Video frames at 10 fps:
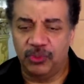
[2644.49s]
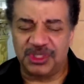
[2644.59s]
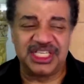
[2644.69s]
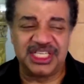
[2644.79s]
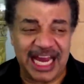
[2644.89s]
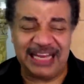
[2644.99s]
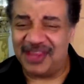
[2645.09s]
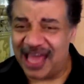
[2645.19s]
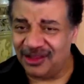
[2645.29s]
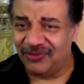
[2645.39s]
which is not
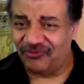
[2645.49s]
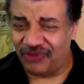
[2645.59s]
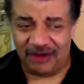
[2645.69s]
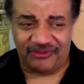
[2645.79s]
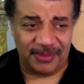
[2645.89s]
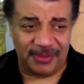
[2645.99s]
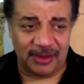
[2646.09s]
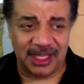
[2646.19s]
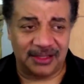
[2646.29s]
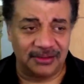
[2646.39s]
even that far from
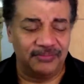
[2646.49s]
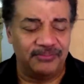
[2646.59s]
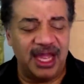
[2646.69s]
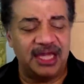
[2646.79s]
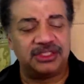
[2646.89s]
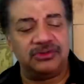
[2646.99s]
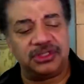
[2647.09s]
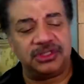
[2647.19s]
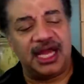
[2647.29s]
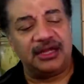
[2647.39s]
that. Like May, June,
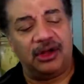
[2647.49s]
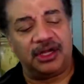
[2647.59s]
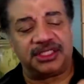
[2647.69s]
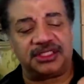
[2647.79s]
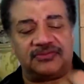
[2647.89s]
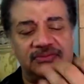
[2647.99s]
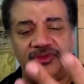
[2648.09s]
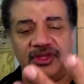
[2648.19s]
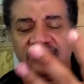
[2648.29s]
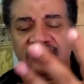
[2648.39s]
July, August.
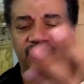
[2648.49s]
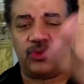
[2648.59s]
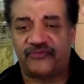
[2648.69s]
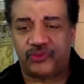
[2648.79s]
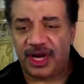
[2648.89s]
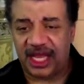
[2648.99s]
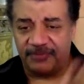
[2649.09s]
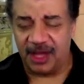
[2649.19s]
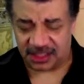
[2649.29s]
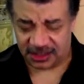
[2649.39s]
It's four and a half
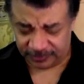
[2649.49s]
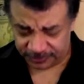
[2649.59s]
months.